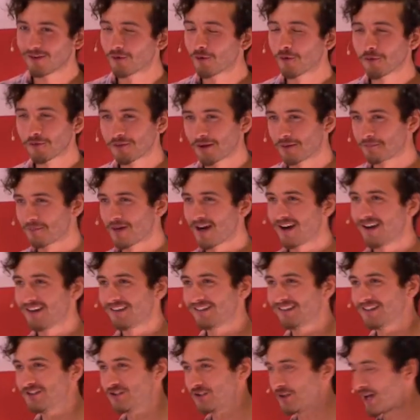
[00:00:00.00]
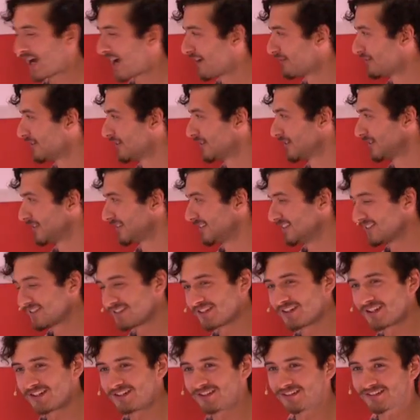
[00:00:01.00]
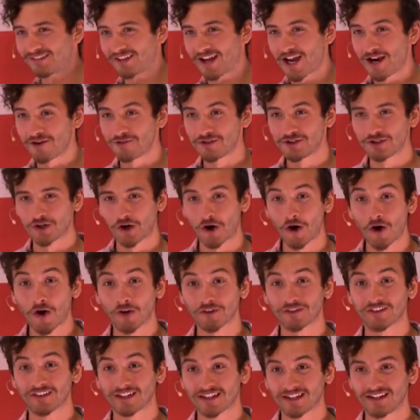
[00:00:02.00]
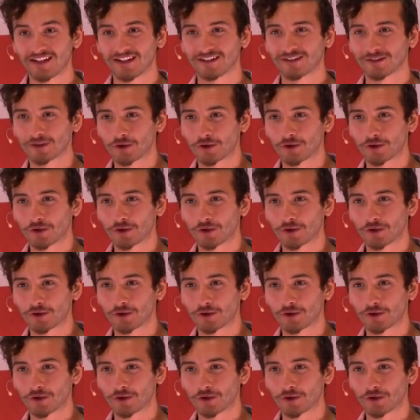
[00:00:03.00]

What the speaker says: All that matters is you have a sincere desire in your heart to connect to